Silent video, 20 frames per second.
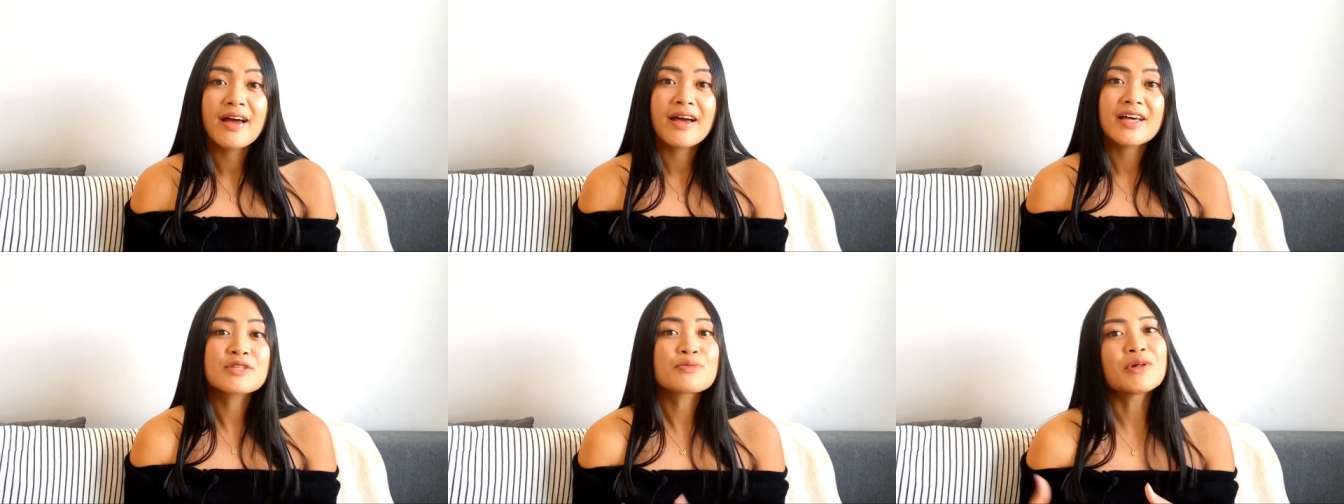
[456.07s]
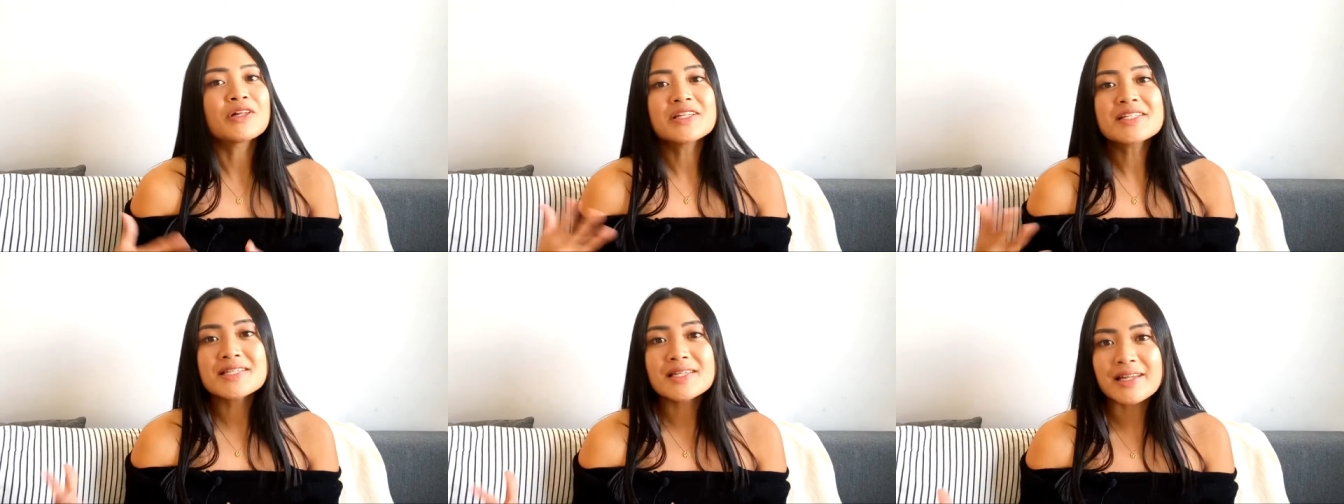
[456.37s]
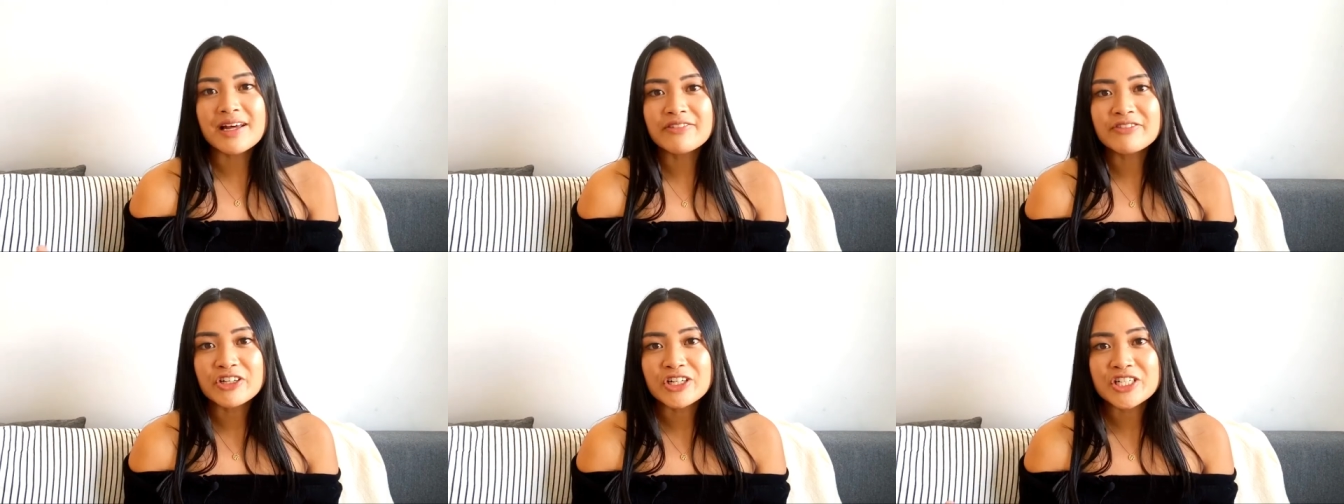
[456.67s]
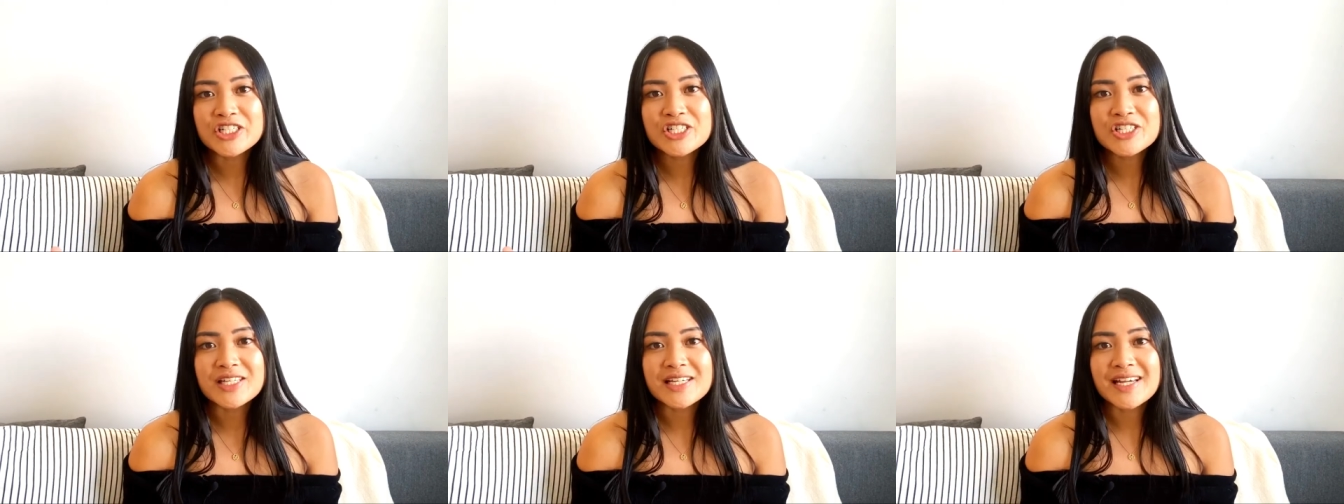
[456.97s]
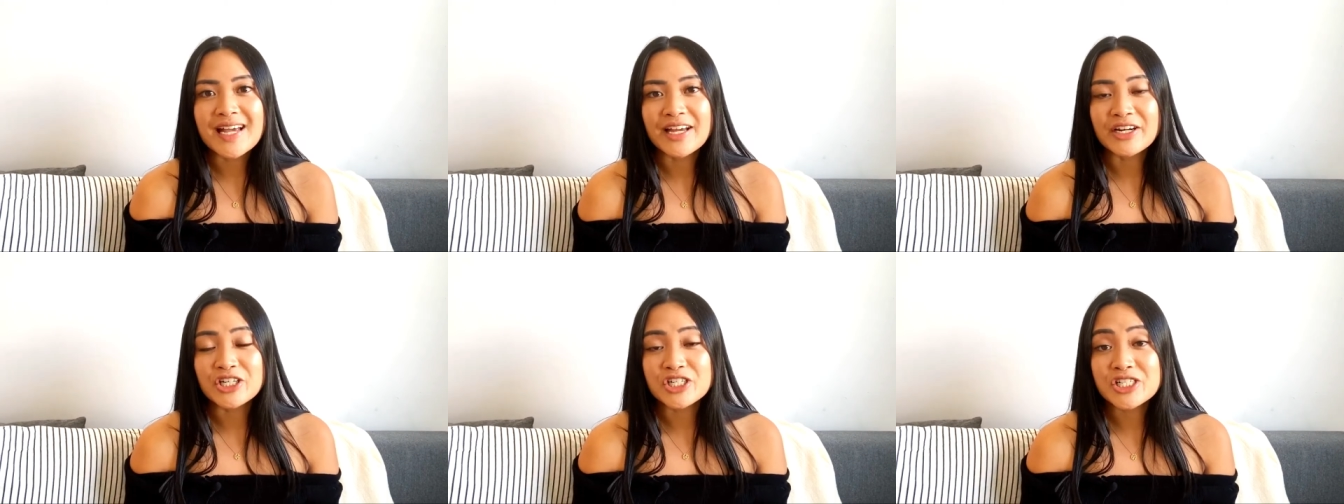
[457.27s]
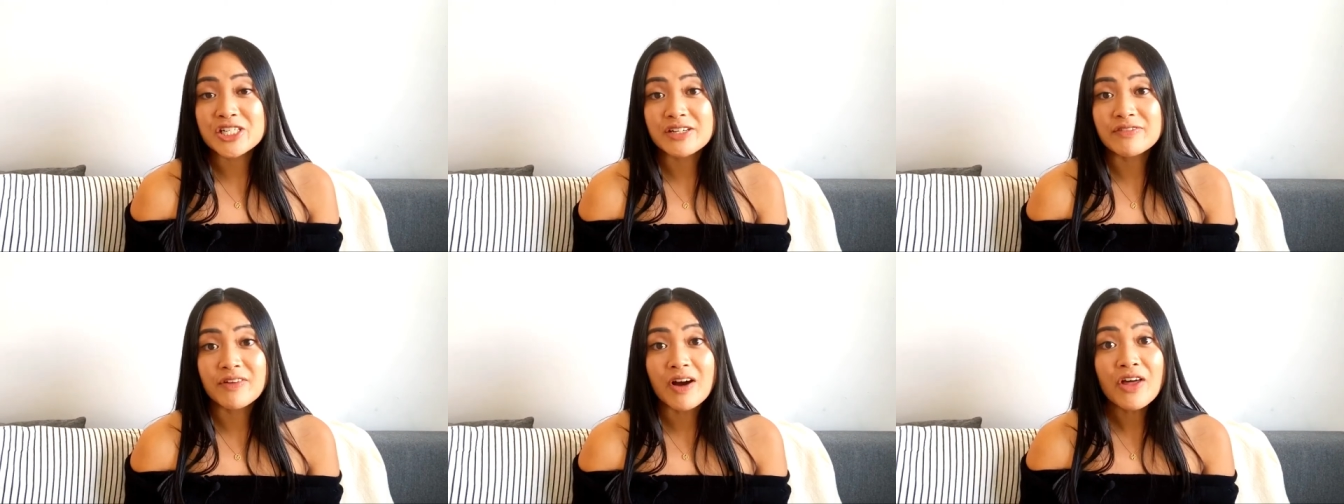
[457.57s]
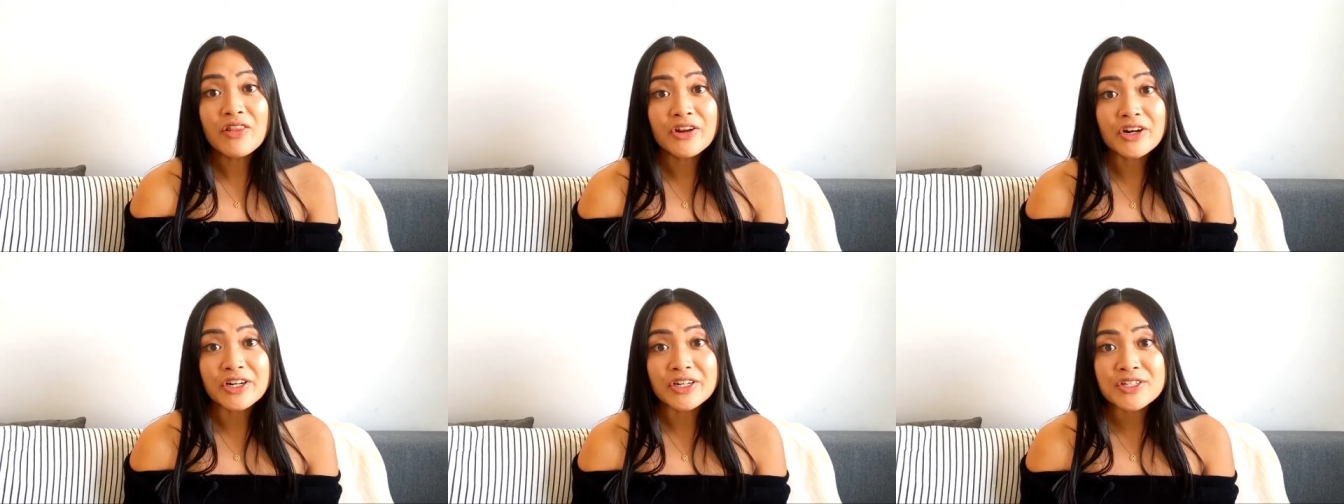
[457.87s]
as well as leverage the energy of
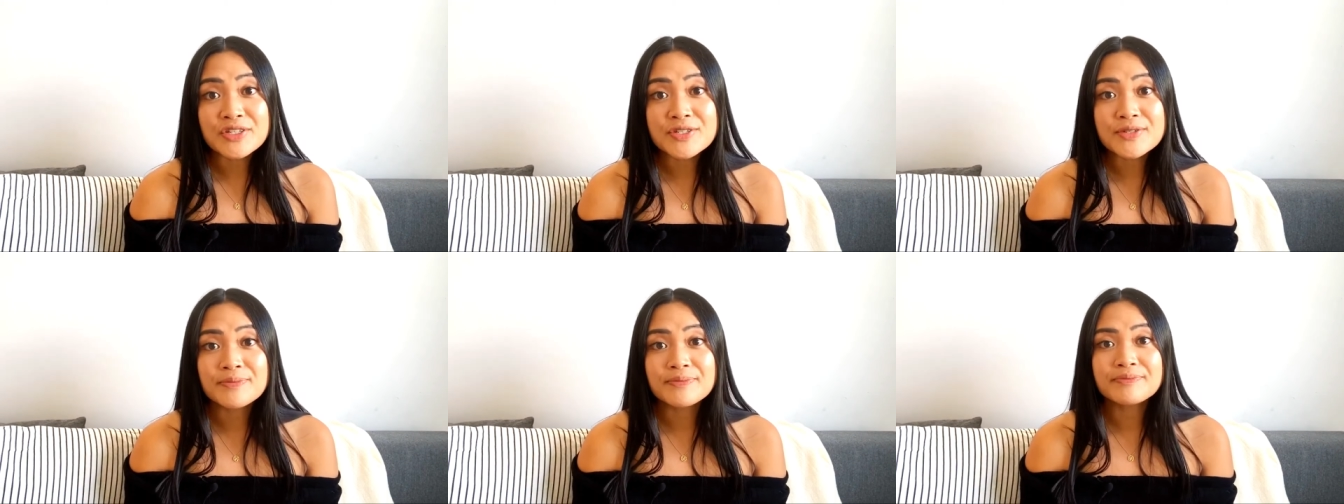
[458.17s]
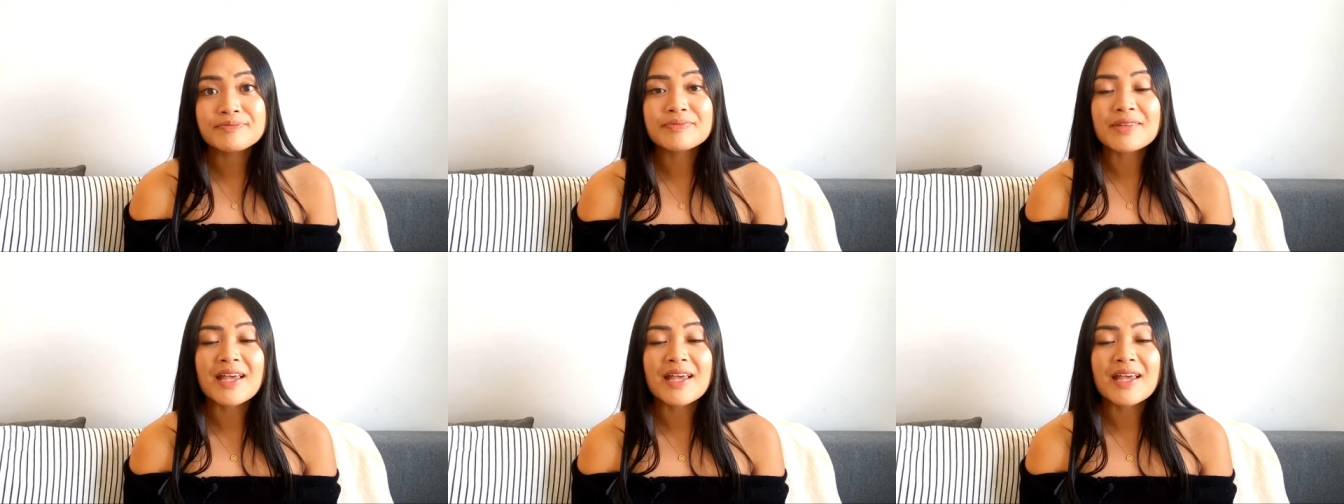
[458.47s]
others.